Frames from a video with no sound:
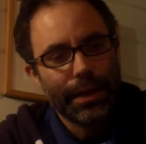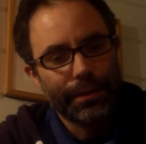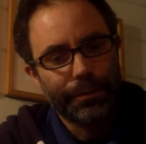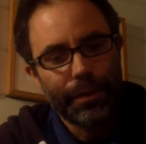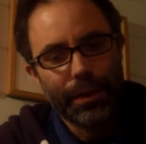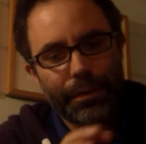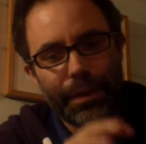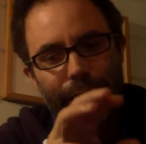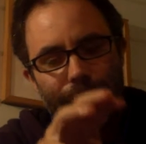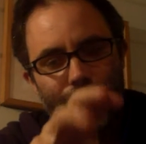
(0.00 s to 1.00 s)
has a
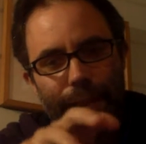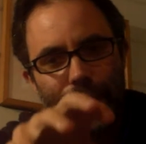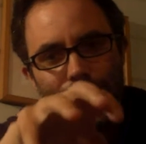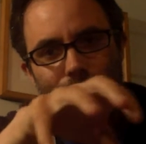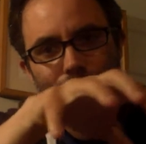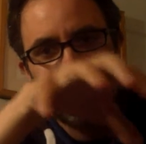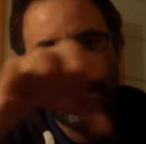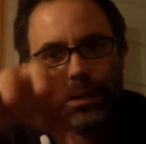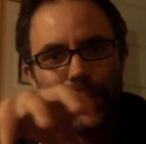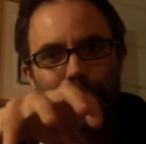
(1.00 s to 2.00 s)
phosphate and it has
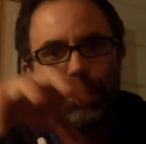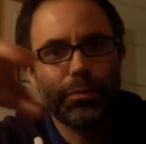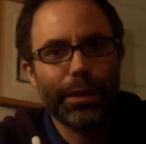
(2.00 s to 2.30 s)
these like two